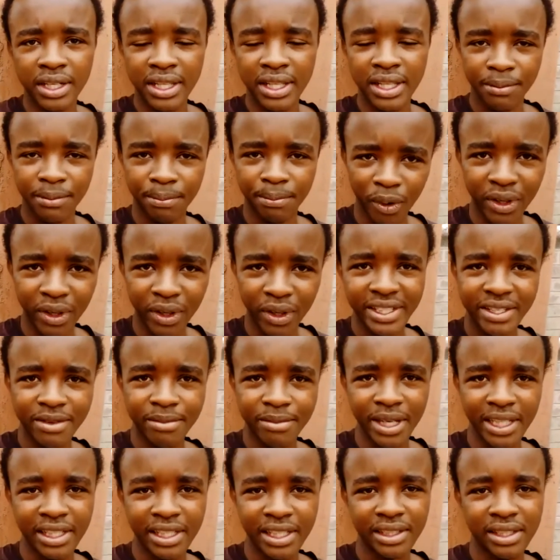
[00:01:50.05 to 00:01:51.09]

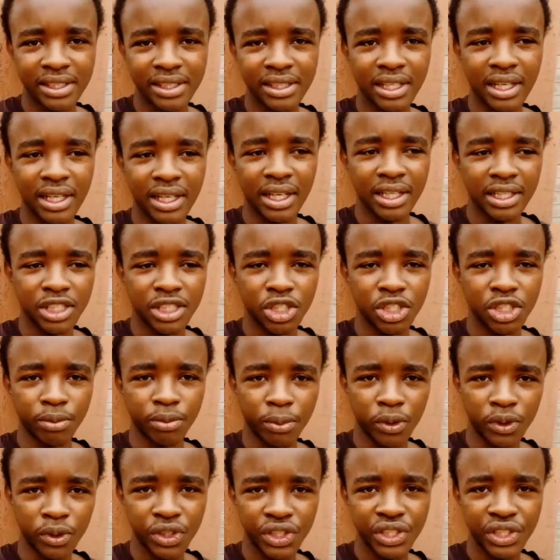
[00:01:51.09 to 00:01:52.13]
policymakers to
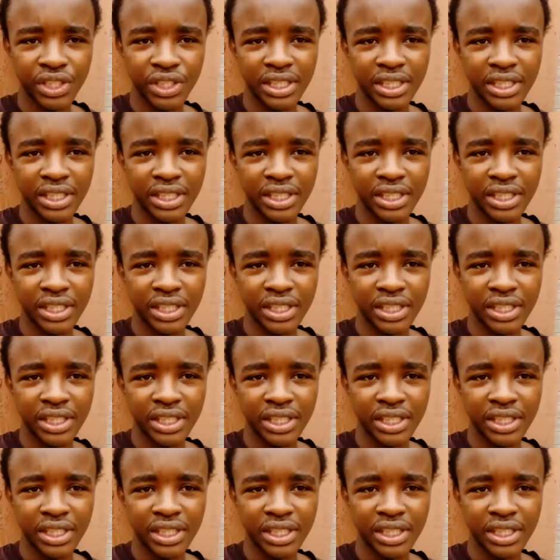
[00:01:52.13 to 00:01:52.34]
push